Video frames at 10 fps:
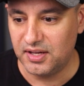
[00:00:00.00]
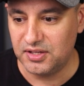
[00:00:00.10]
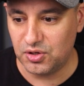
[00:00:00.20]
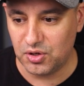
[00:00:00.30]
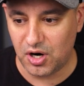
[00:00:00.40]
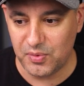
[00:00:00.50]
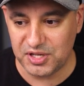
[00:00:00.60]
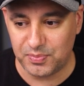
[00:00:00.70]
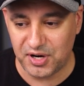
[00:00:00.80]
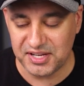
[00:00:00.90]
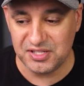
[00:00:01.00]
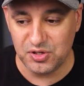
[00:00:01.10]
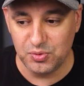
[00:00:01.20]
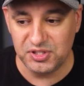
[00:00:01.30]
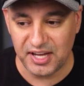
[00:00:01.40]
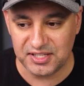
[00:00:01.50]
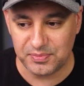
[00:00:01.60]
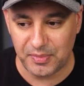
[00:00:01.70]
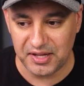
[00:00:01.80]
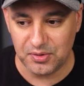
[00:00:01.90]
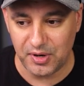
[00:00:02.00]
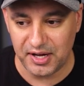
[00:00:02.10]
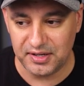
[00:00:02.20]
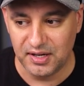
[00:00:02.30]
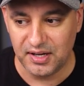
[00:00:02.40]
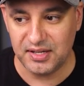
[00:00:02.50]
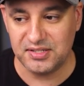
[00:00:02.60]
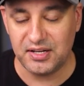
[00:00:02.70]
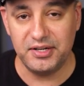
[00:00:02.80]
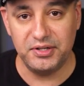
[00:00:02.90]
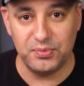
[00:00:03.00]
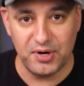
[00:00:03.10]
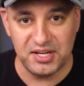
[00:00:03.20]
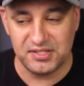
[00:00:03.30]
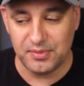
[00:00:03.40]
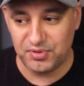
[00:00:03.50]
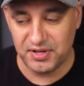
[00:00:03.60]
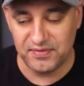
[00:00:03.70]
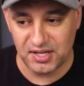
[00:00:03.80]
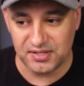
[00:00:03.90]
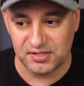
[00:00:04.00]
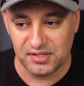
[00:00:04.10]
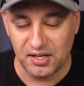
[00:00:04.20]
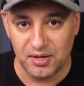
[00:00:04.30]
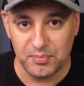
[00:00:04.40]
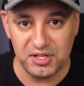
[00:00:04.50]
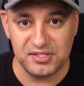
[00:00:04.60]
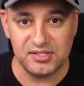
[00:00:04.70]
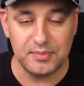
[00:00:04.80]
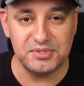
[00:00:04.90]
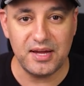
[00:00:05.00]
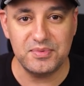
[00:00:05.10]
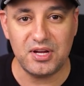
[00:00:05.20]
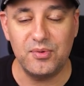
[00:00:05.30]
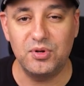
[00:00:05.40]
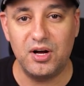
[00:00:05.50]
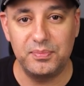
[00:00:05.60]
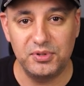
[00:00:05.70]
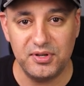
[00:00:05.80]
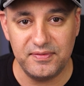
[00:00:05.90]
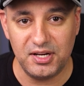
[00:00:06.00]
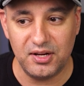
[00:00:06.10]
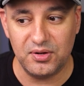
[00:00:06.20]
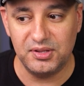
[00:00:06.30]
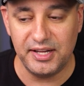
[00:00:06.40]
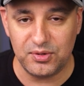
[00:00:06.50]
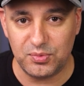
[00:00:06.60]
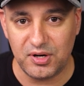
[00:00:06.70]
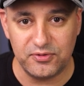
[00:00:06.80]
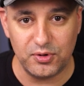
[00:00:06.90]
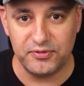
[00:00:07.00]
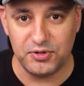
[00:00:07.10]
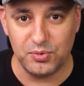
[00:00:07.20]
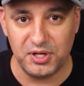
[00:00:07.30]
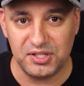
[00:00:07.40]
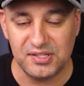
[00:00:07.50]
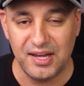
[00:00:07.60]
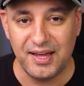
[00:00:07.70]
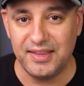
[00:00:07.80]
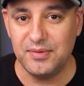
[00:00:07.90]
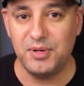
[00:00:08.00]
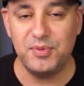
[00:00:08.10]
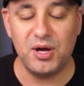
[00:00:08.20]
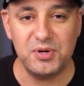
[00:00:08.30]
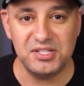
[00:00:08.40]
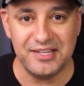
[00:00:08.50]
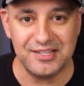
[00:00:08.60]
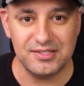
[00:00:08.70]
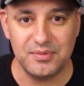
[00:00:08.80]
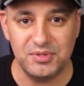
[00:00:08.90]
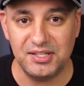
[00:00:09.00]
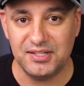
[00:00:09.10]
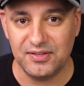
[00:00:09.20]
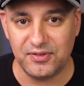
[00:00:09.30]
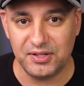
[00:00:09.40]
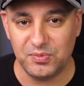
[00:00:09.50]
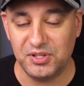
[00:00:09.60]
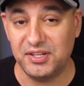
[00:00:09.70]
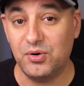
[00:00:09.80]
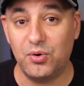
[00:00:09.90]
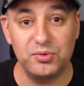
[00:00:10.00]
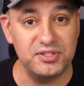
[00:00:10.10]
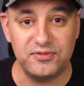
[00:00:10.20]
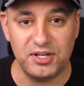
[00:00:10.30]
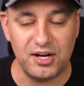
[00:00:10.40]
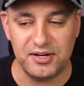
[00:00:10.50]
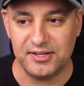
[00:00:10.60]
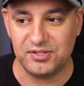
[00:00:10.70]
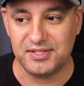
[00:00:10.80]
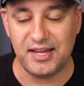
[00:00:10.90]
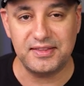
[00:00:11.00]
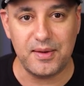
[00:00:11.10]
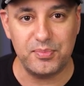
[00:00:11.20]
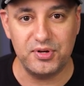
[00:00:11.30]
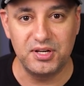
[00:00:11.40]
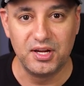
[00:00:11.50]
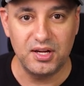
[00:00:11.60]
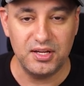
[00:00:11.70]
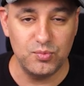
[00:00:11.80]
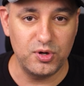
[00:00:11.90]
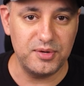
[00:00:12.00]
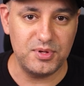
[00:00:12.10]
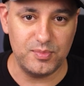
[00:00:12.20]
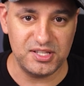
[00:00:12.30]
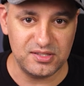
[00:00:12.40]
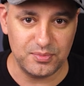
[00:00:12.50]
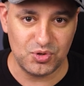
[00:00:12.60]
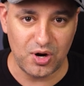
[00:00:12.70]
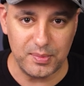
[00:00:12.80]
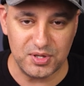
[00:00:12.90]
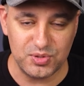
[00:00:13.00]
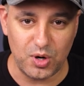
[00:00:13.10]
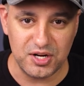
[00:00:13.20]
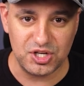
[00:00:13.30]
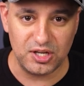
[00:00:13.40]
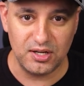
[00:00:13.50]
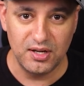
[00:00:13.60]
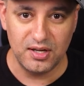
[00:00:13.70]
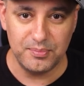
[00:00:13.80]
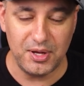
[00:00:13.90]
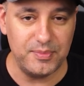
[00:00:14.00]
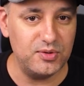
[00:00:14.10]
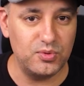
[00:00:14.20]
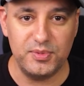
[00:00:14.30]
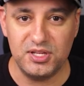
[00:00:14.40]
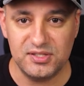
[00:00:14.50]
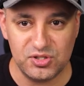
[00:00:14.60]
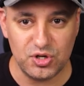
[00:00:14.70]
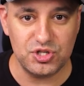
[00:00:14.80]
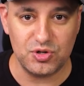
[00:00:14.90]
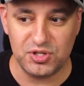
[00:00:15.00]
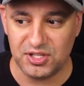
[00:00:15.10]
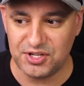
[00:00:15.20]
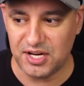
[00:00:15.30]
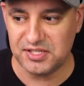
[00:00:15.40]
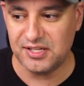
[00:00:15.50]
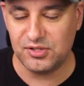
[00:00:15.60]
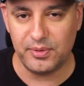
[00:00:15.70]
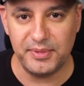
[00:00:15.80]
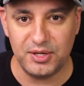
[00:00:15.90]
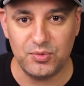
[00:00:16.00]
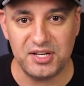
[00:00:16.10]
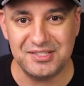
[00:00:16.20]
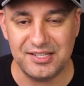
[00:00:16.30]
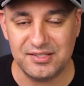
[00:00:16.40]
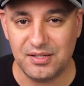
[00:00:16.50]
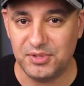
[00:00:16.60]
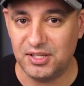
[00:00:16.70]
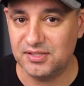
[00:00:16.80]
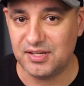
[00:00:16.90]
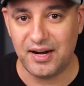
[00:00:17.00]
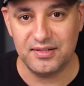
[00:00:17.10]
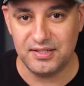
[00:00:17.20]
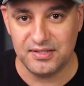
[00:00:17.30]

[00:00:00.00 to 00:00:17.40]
You could always press new test, by the way. It's gonna erase the previous, but sometimes I will upload a video, let it run for a few weeks, and then maybe I wanna test something different with a whole different audience, because at that point, it wouldn't be my subscribers watching, maybe it will be in search or suggested, so I may wanna test something entirely